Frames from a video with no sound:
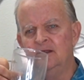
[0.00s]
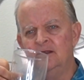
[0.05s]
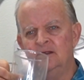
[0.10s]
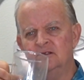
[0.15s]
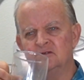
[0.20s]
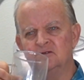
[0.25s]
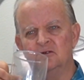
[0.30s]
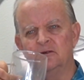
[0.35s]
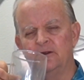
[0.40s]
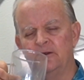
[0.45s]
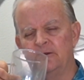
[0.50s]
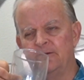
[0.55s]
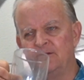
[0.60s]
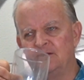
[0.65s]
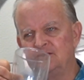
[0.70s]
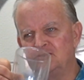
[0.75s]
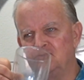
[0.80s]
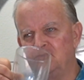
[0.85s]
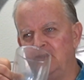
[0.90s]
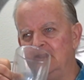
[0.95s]
sort of
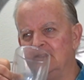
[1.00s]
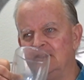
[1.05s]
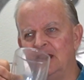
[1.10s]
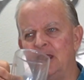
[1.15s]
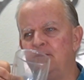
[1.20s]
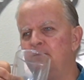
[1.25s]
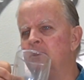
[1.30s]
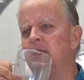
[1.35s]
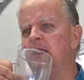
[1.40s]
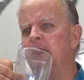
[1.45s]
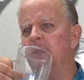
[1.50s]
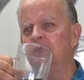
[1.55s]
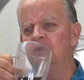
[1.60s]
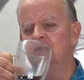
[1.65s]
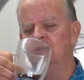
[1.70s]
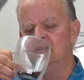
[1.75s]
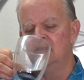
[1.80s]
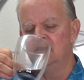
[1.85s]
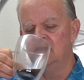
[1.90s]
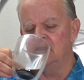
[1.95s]
sweet lemony
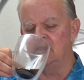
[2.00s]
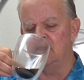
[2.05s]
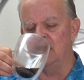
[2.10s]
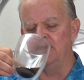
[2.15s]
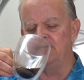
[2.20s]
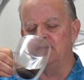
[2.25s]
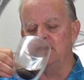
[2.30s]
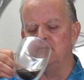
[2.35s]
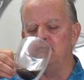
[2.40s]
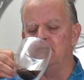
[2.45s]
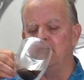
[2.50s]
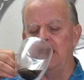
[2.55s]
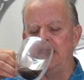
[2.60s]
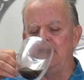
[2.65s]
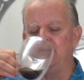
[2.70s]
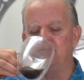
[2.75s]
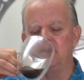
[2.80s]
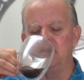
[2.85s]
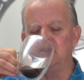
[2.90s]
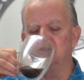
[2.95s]
coffee, it
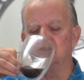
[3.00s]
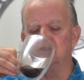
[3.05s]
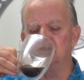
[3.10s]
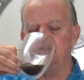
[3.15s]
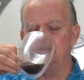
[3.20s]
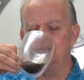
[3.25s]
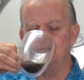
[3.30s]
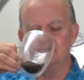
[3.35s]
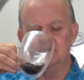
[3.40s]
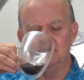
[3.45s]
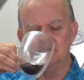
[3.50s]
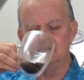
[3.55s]
might be good.